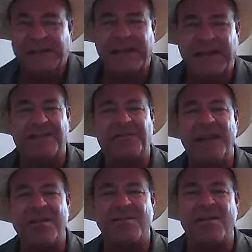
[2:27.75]
And that
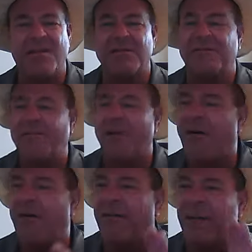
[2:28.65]
thing started to
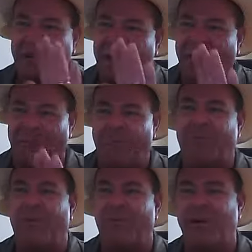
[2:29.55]
fall. And it, I,
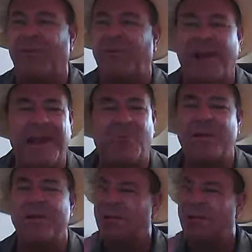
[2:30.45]
well, the plan was